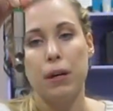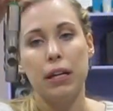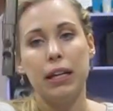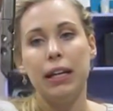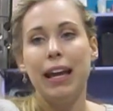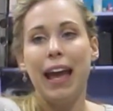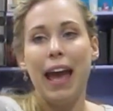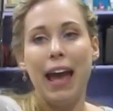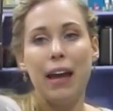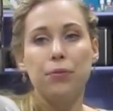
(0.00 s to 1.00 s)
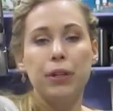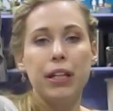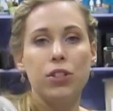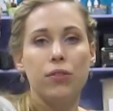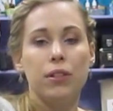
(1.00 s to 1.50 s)
on it. Every
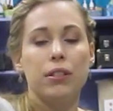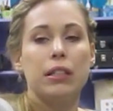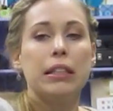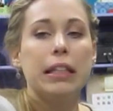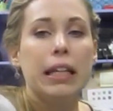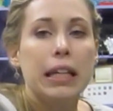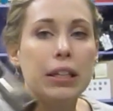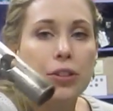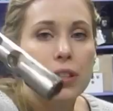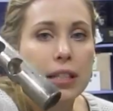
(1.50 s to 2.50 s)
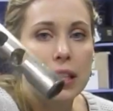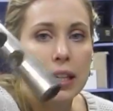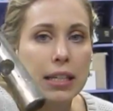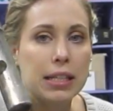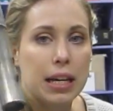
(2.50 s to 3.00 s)
inch of it is clean. You can see
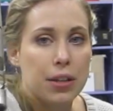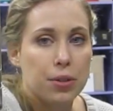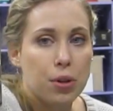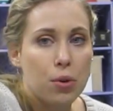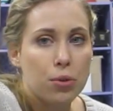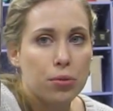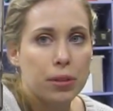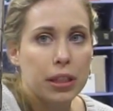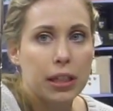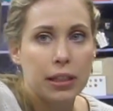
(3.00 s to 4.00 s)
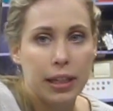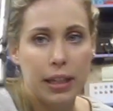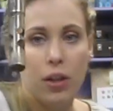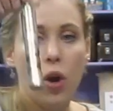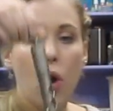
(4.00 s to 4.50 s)
the inside of those holes are really
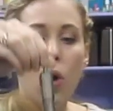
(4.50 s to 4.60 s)
clean.